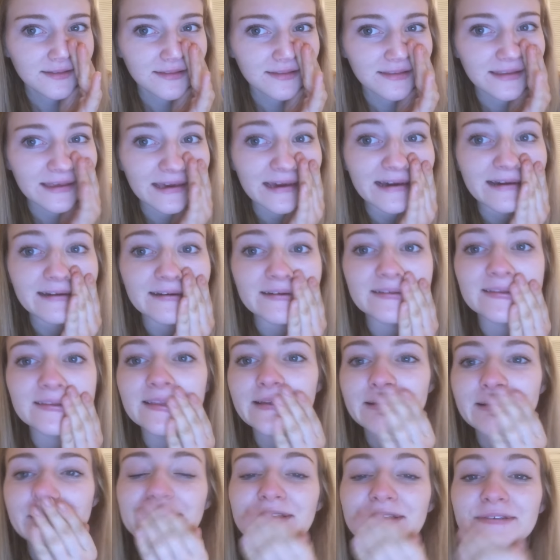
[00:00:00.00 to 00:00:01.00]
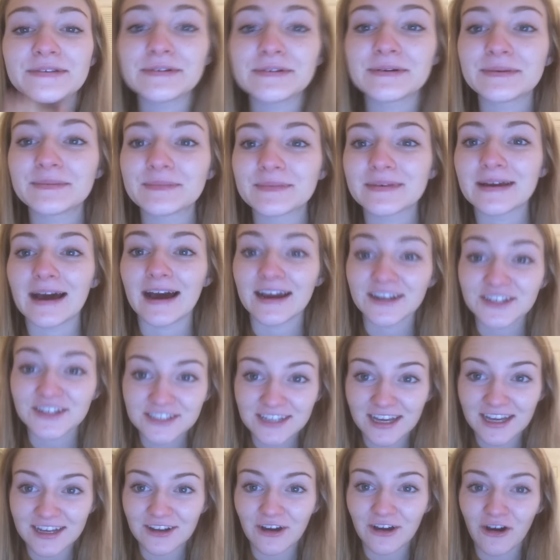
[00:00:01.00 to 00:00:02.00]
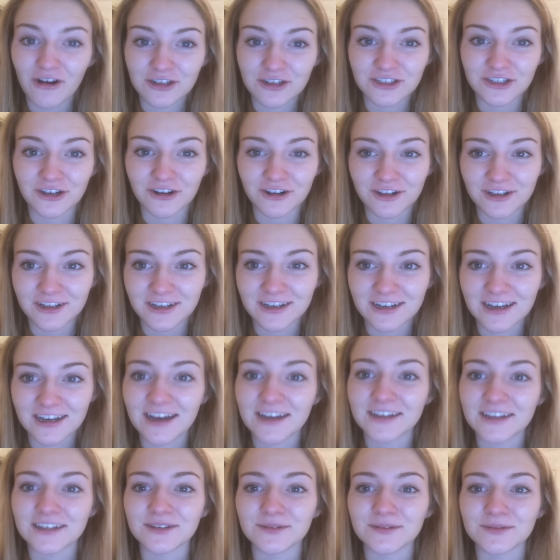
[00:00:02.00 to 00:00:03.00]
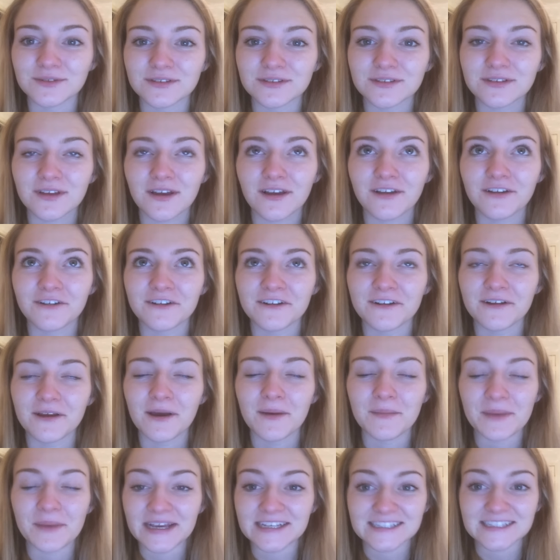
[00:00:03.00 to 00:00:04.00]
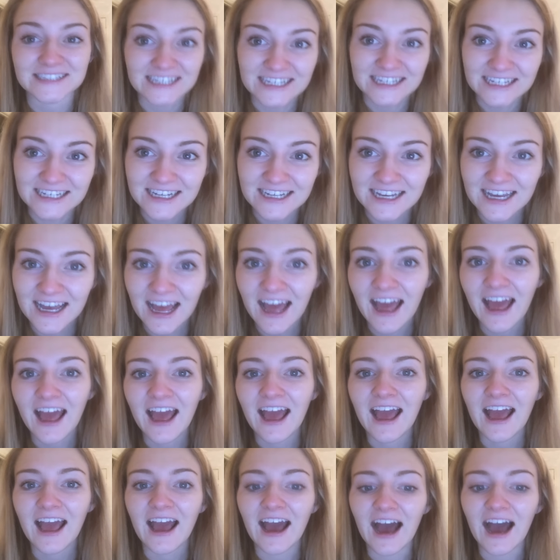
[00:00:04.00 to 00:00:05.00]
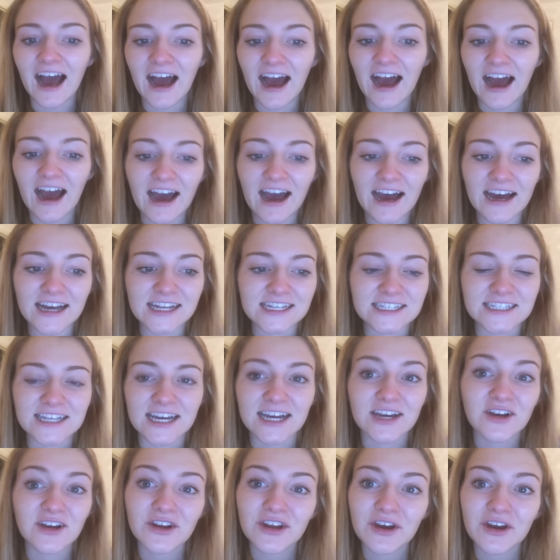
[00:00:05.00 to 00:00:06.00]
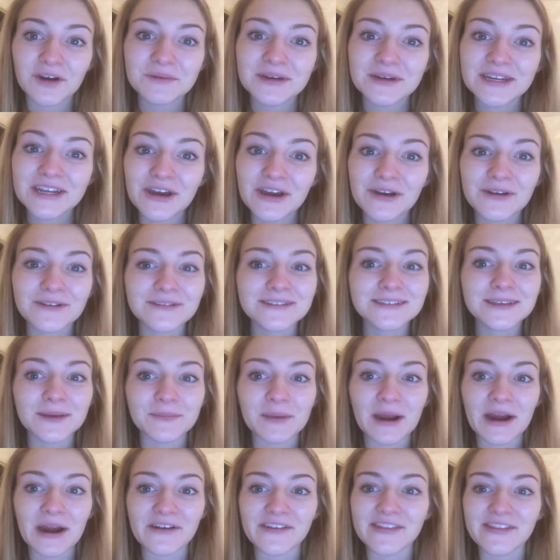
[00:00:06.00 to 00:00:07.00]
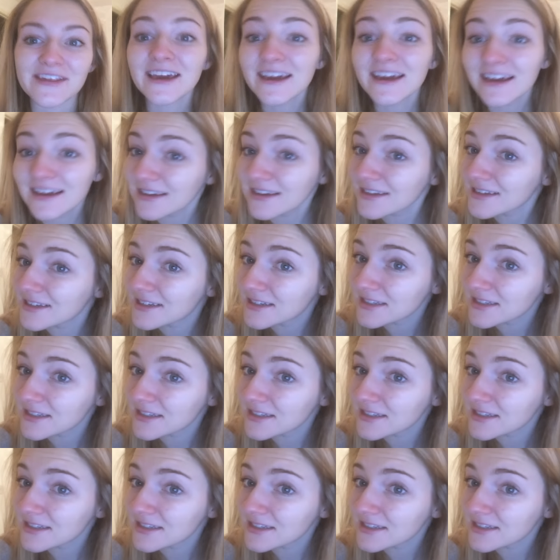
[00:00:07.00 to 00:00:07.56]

Yeah, that was from, I just had a hot chocolate and it was amazing. And I got it on my nose apparently.